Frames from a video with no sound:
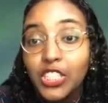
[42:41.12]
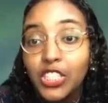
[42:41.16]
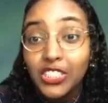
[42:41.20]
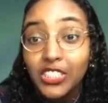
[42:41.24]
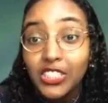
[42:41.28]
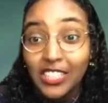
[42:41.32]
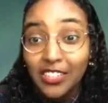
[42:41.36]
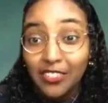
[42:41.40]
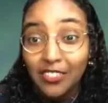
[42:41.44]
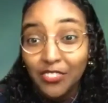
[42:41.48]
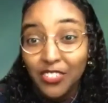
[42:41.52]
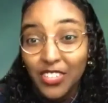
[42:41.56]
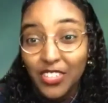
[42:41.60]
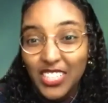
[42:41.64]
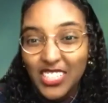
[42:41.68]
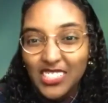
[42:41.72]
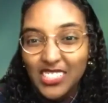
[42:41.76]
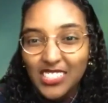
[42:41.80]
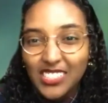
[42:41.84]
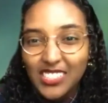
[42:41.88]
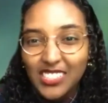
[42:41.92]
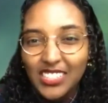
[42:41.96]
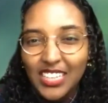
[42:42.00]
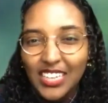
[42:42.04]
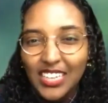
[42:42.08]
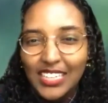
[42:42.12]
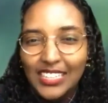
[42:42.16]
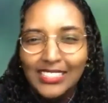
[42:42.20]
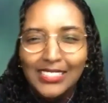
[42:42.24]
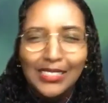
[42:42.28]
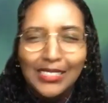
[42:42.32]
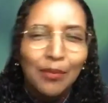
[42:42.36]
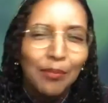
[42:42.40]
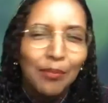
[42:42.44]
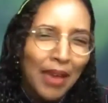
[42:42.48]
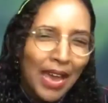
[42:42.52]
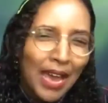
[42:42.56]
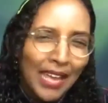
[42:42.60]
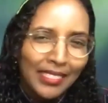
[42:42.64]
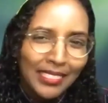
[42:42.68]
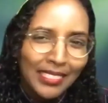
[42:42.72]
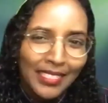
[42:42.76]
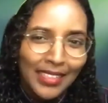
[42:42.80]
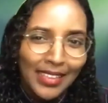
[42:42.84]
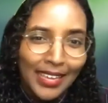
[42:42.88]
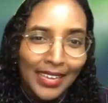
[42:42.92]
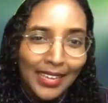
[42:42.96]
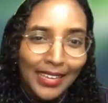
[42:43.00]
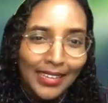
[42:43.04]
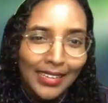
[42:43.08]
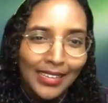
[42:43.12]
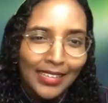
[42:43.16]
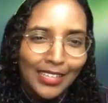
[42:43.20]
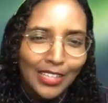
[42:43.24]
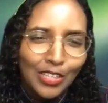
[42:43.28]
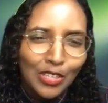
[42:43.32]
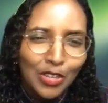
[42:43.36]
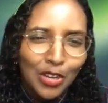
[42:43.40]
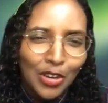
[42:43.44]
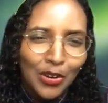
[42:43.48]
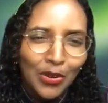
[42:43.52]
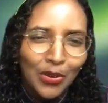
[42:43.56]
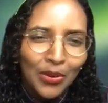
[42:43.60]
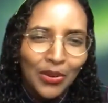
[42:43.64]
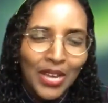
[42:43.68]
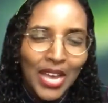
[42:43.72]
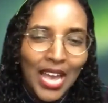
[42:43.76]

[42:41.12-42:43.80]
difference like it's a bad thing, you know?